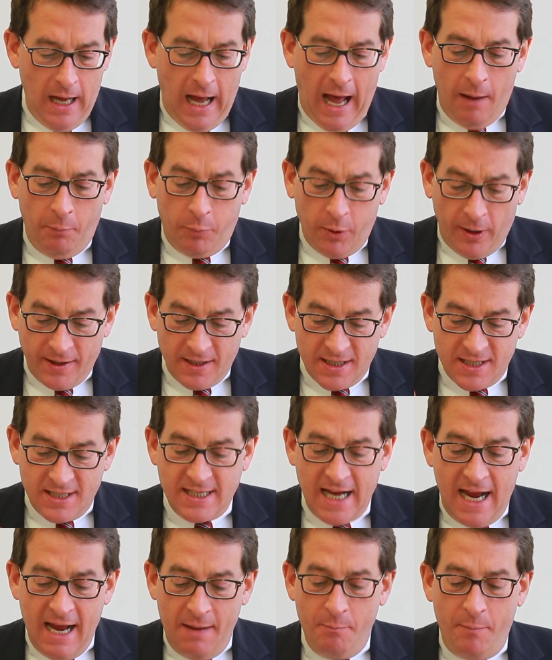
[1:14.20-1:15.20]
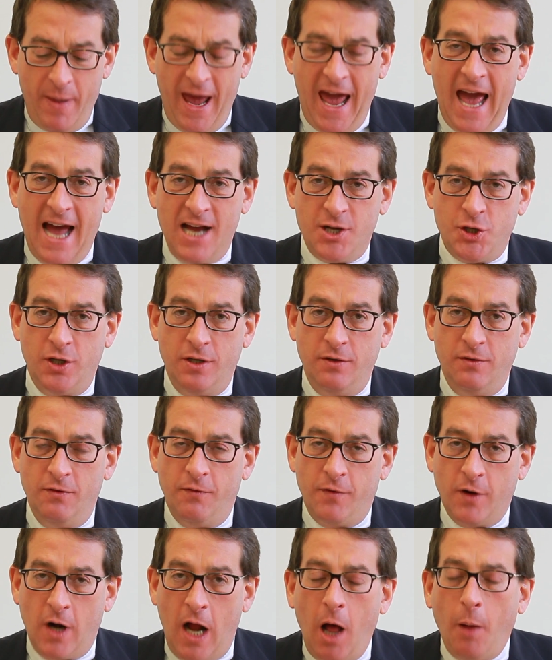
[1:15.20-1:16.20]
I bring the same
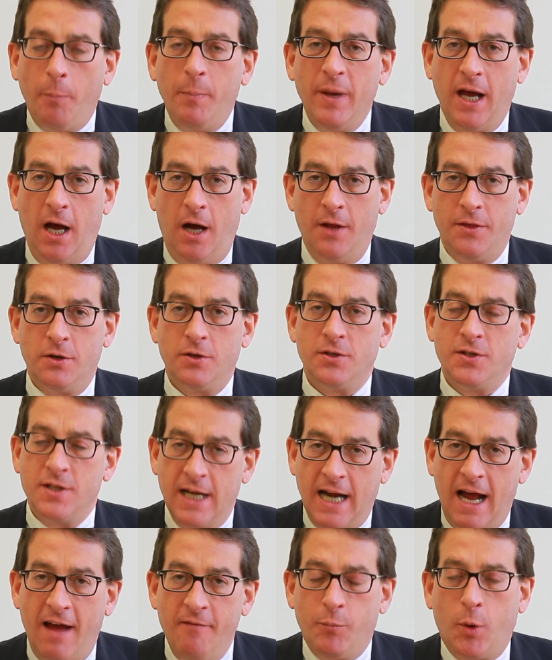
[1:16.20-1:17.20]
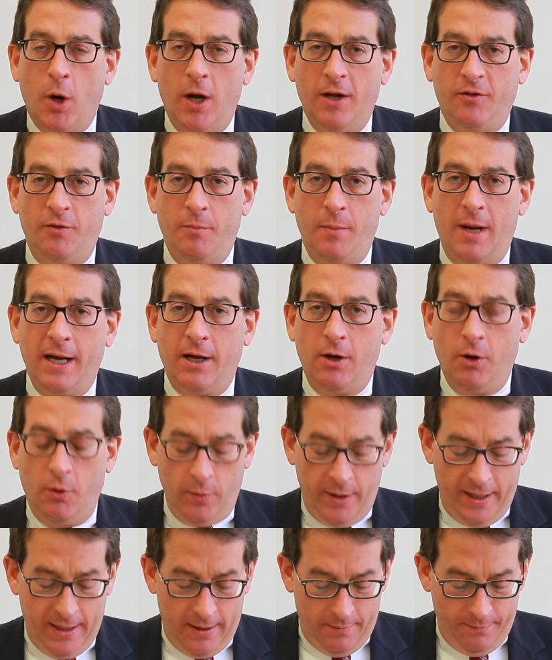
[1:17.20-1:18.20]
passion for helping others that I brought to my
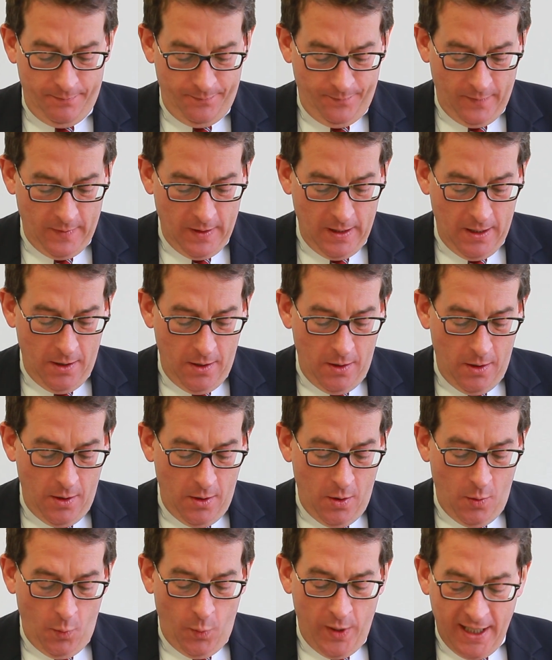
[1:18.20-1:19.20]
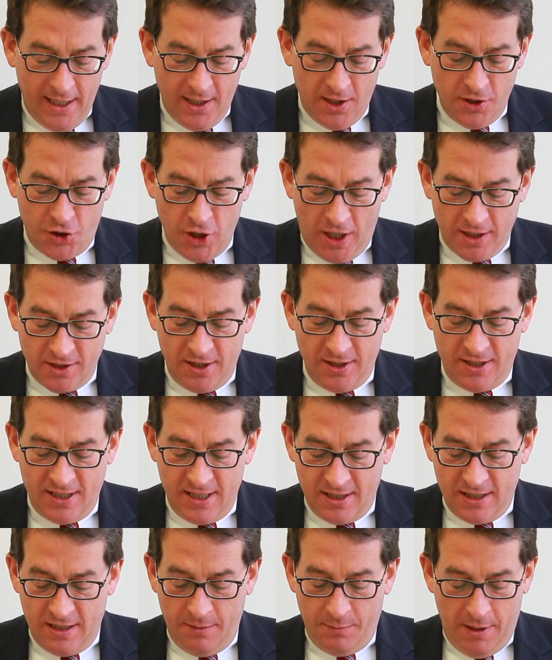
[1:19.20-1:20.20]
career. We need a justice
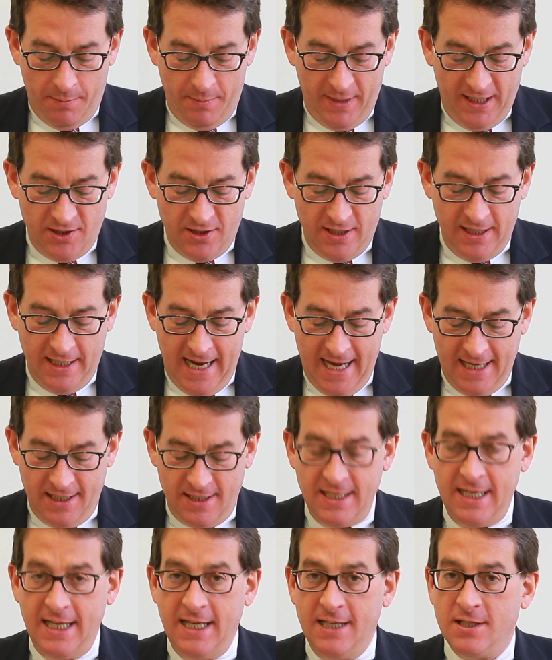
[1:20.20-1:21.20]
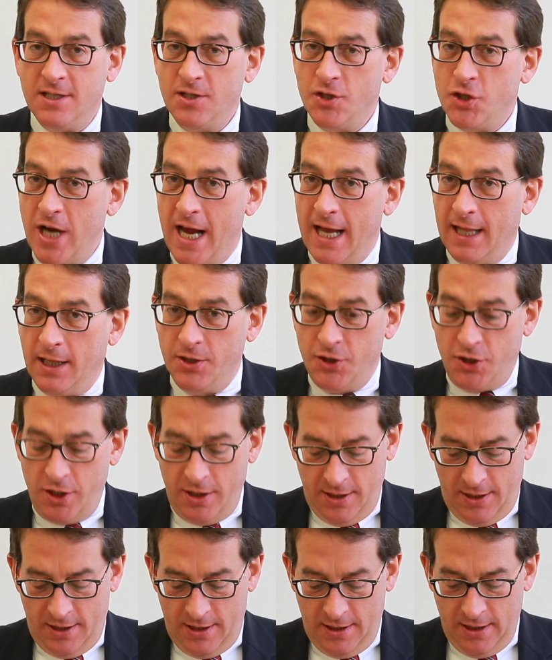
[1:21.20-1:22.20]
system that meets today's needs and
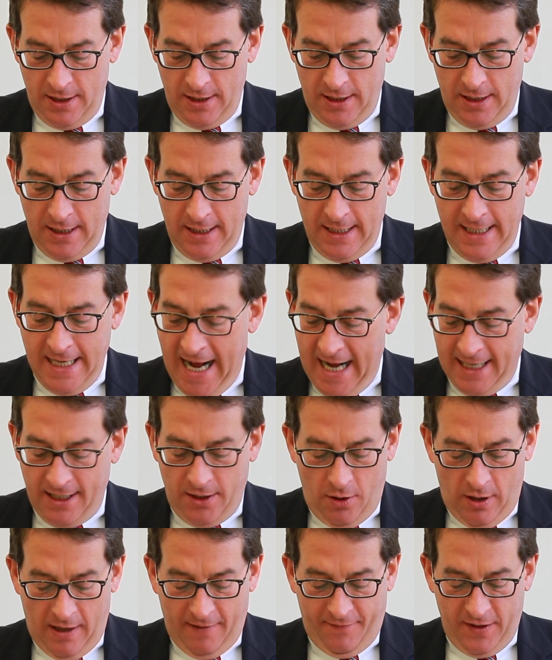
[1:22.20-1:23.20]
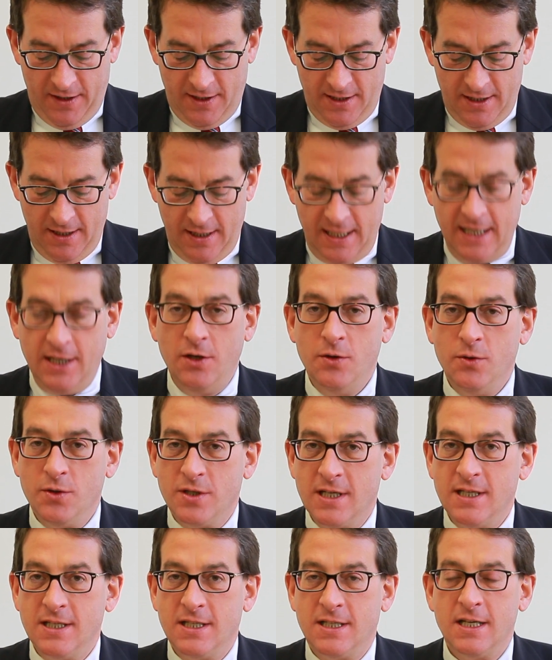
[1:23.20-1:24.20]
challenges, not an office that
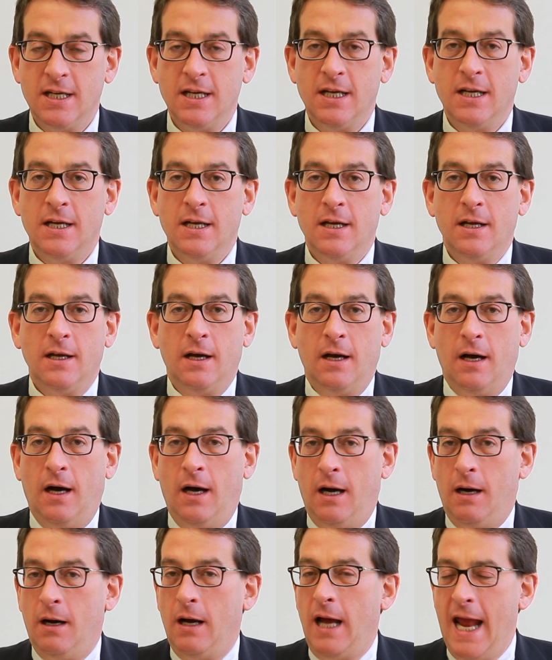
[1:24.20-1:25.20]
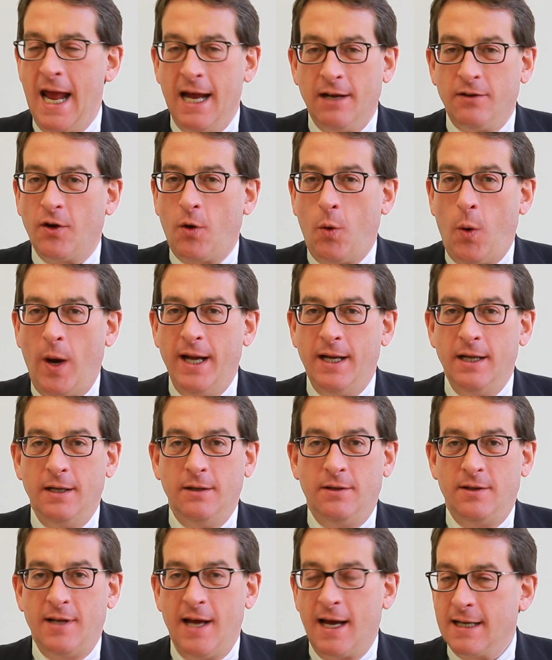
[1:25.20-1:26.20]
uses uh,
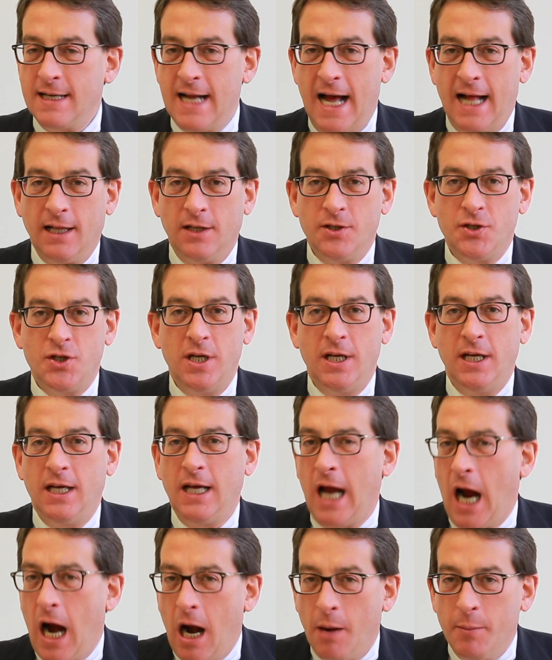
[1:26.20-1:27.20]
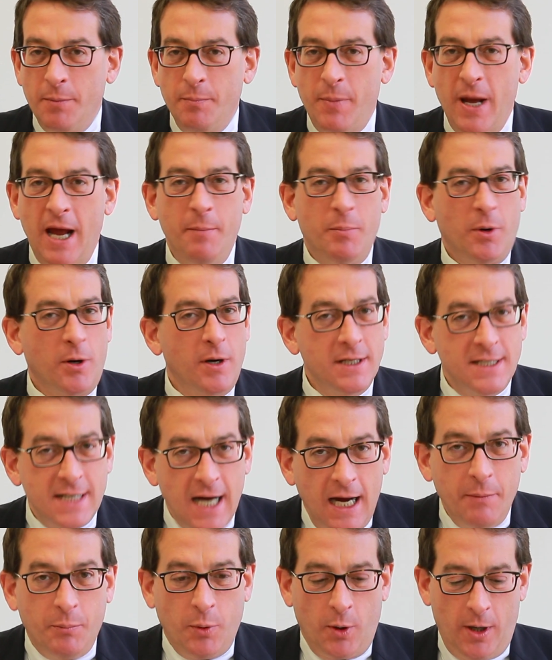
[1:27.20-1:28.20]
antiquated technology, carbon paper, and
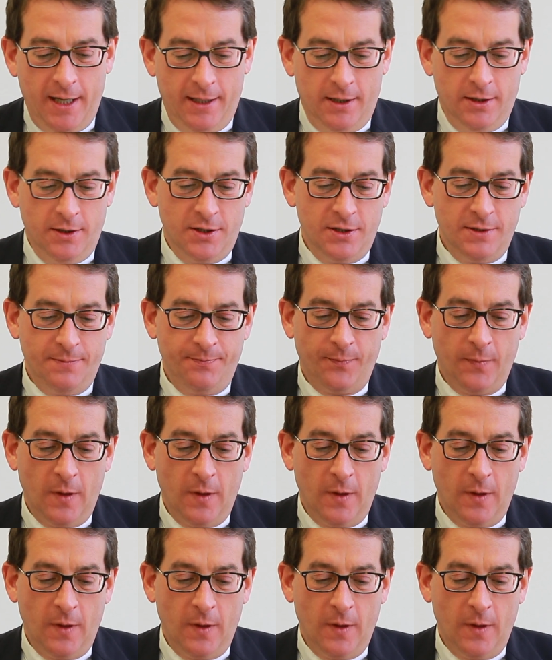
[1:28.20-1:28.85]
typewriters.